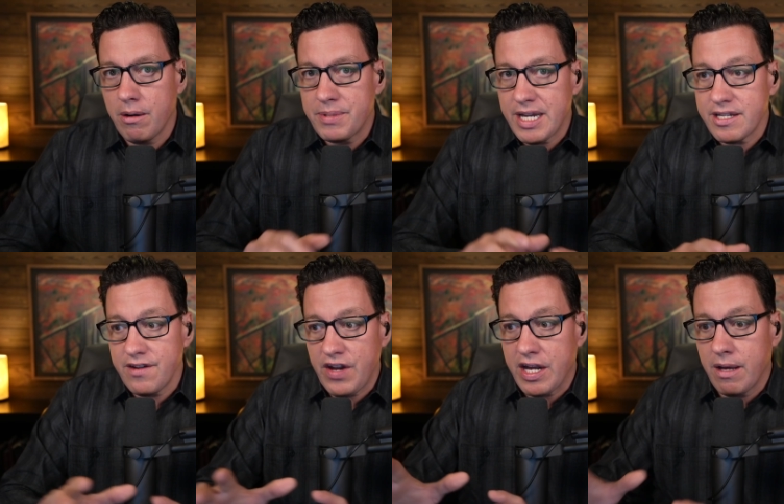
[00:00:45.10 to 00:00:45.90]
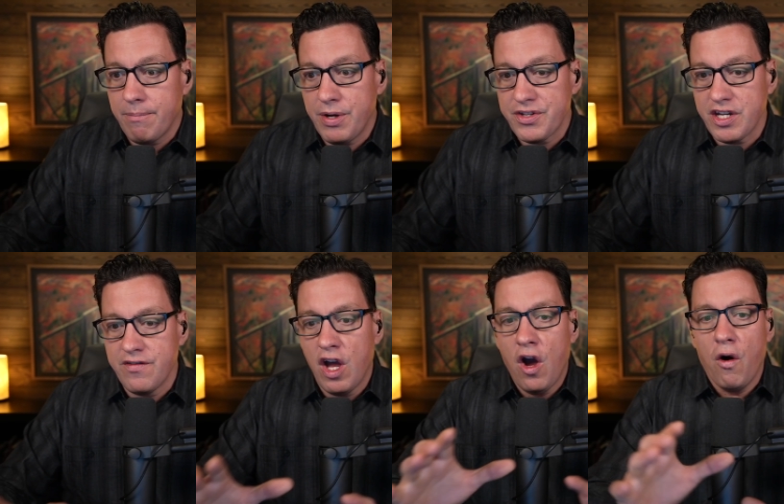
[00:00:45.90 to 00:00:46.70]
obsessive and
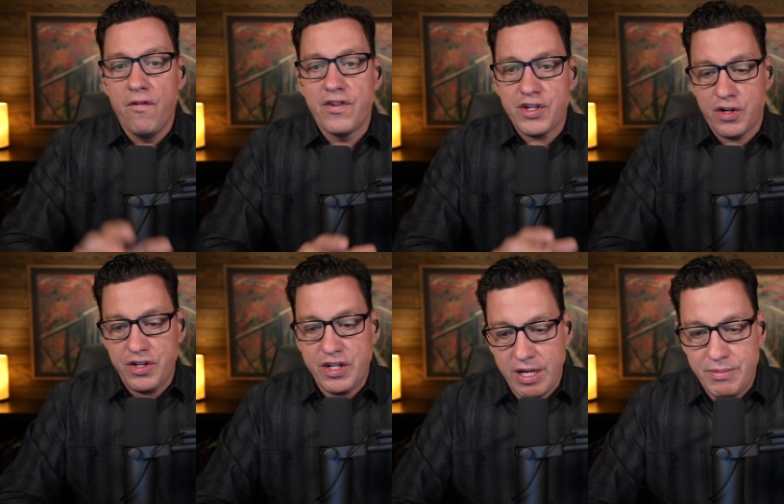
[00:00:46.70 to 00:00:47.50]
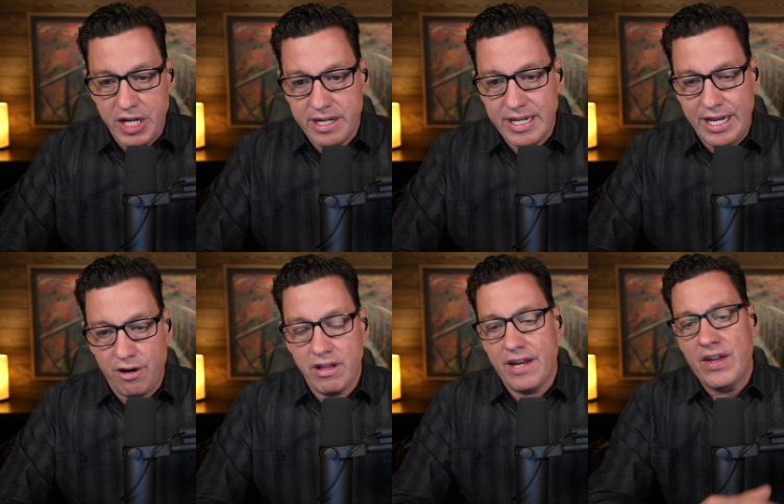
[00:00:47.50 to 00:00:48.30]
compulsive over certain subjects in
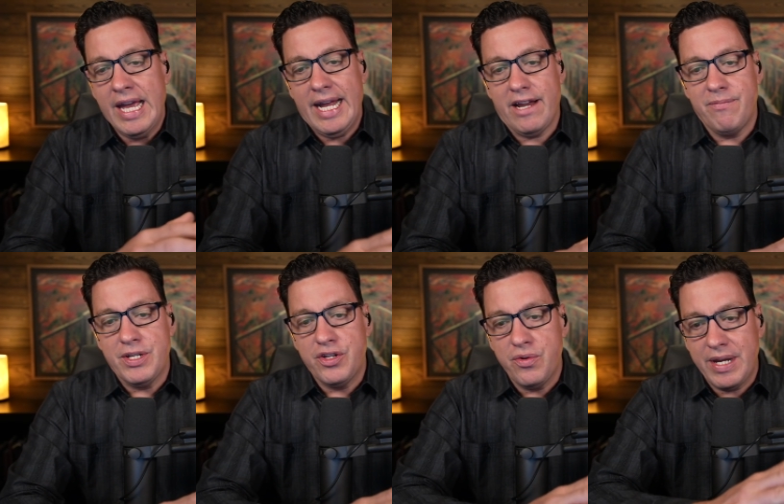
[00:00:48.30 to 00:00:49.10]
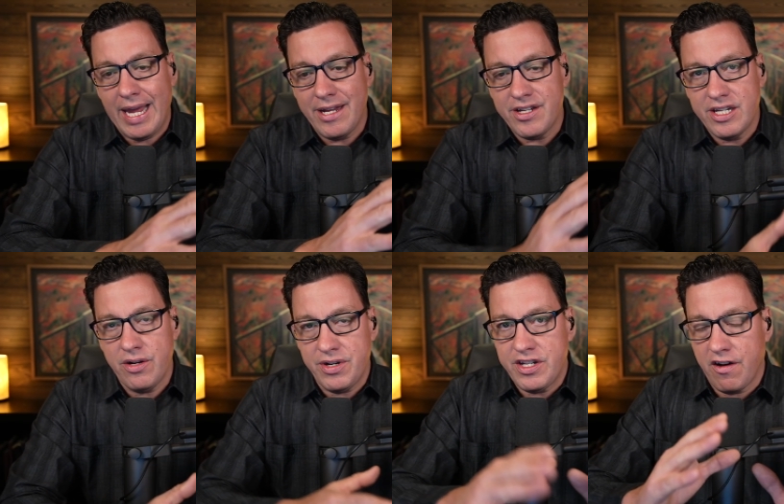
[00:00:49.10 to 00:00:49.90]
our life. And I've been doing a
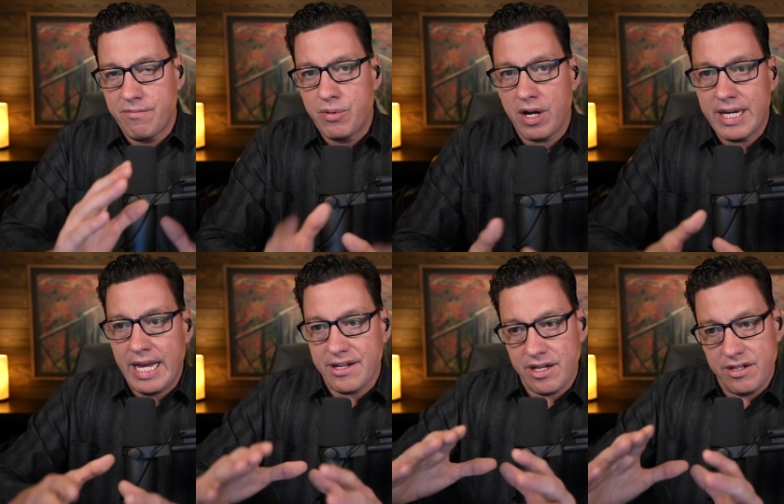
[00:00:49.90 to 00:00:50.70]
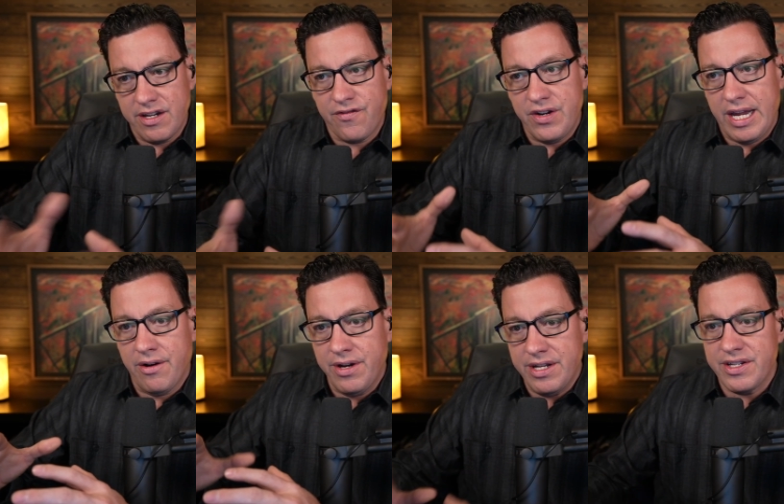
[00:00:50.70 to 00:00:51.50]
series of broadcasts on different
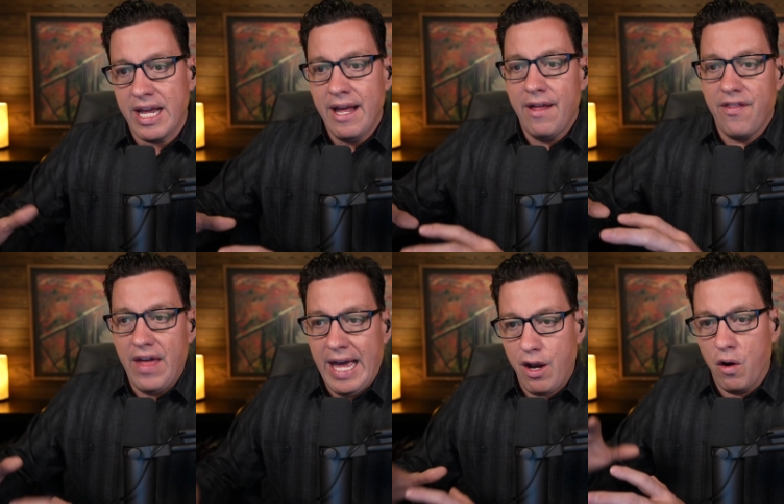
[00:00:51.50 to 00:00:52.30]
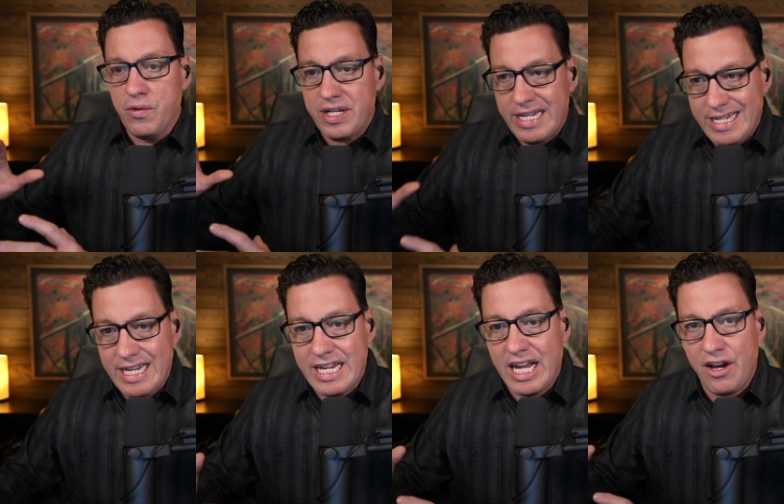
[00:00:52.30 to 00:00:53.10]
areas that
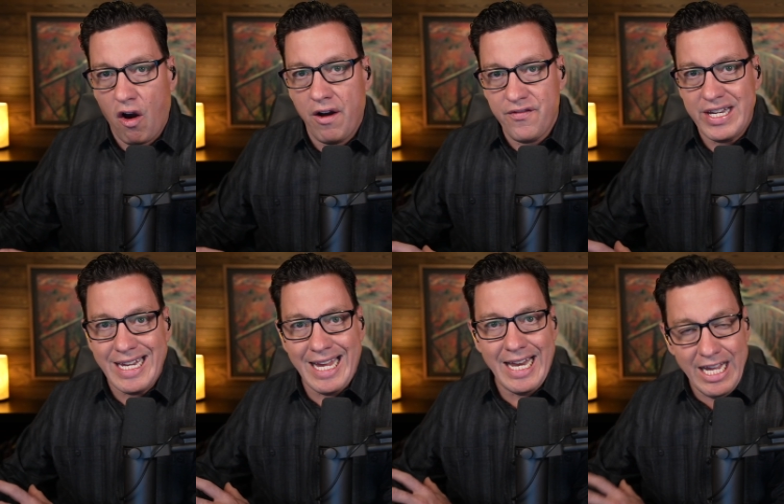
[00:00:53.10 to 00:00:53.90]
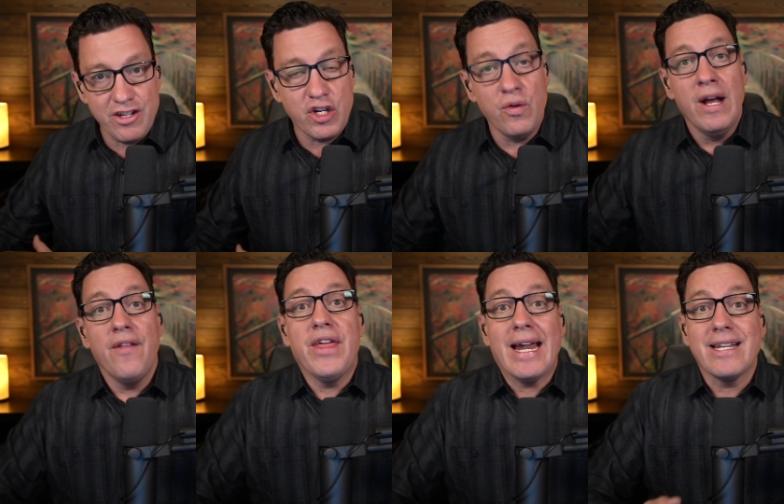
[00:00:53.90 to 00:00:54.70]
OCD can offer often get into
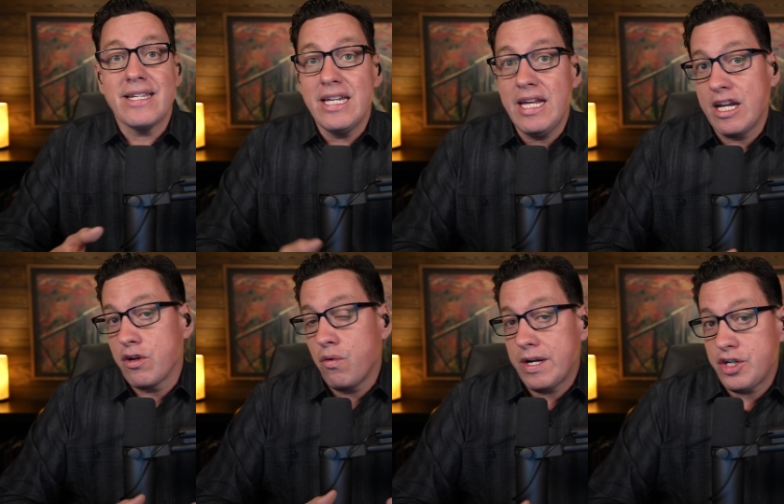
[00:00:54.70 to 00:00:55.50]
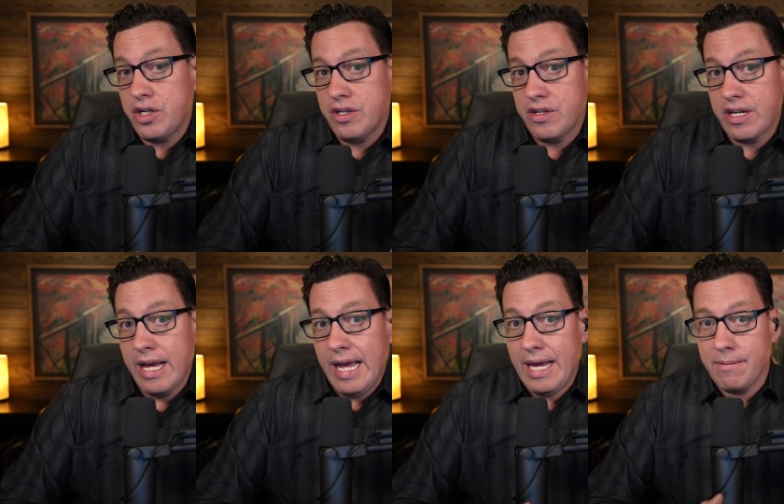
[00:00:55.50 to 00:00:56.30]
that I see in questions
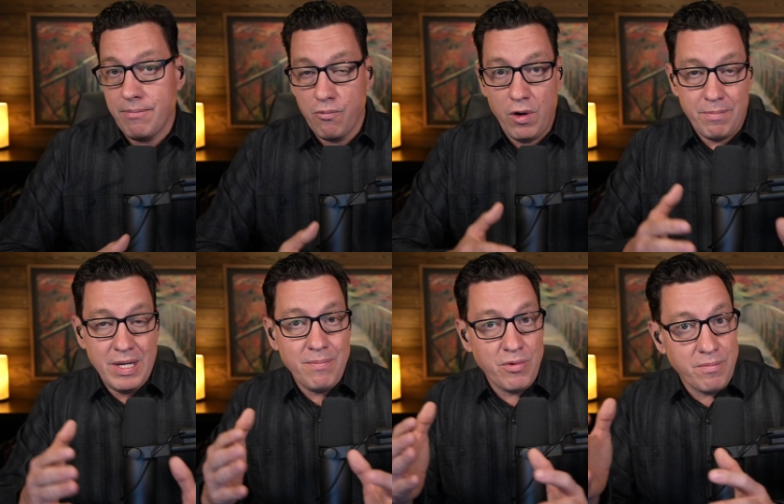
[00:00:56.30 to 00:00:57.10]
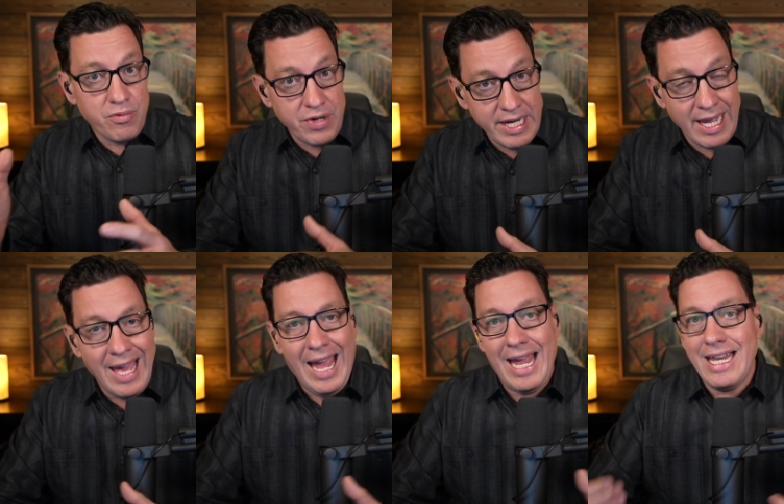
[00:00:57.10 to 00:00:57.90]
and what people bring
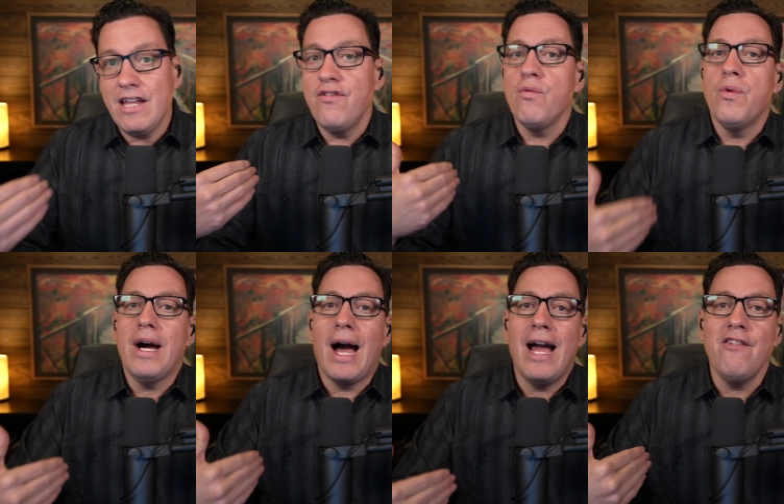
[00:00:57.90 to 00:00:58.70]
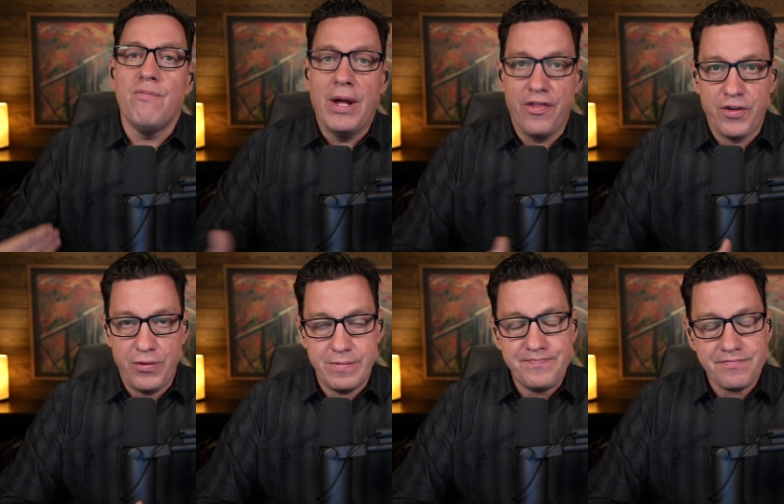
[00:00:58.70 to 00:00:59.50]
and even what I've been through.